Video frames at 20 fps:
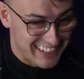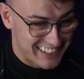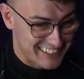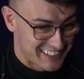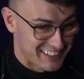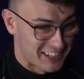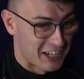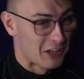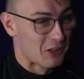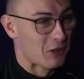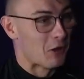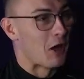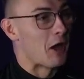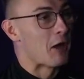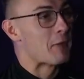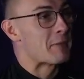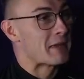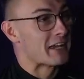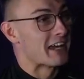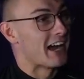this had a lot of
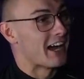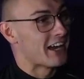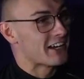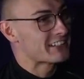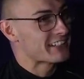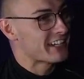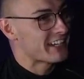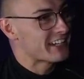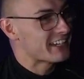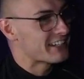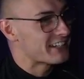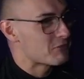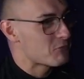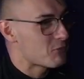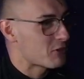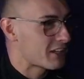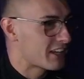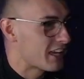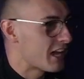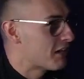Beta in it, and we're
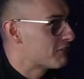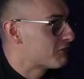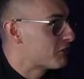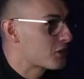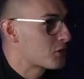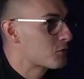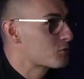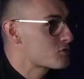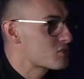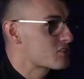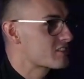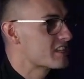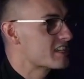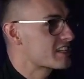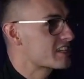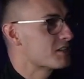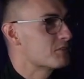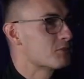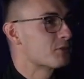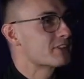like, fuck, we'll just take it,
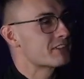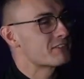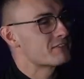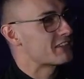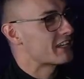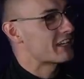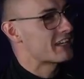we'll oh need